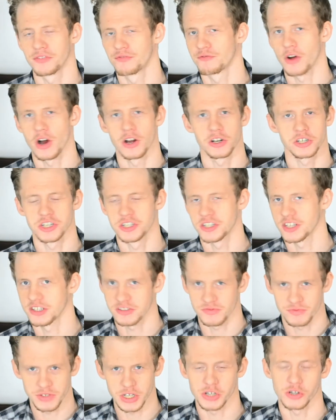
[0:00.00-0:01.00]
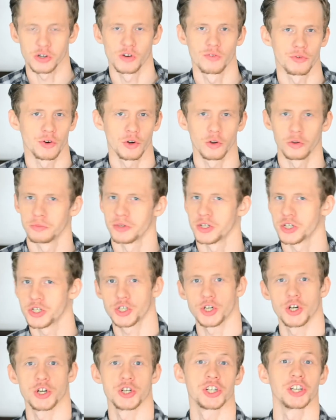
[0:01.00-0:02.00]
functions as a vehicle for Oldman's
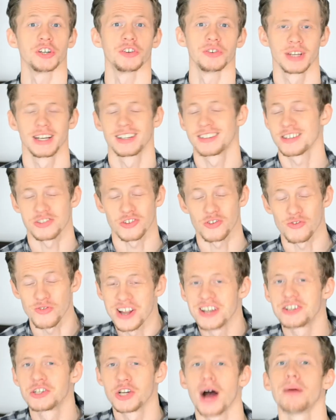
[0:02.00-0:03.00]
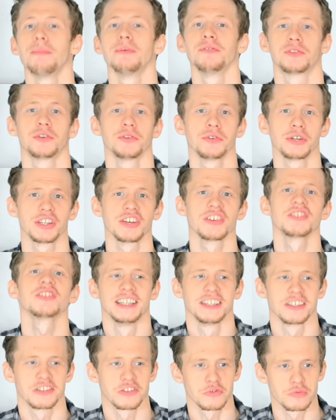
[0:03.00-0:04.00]
Churchill. It does a great job of doing this,
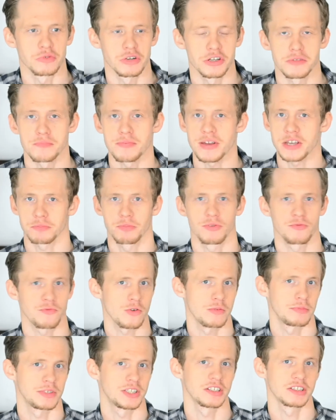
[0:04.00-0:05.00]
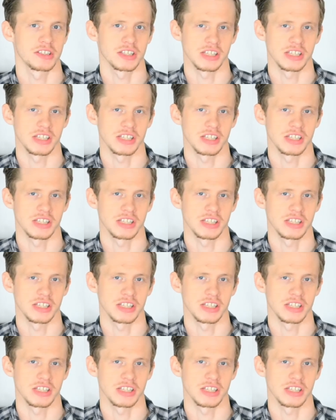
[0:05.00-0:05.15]
and this is one of the best performances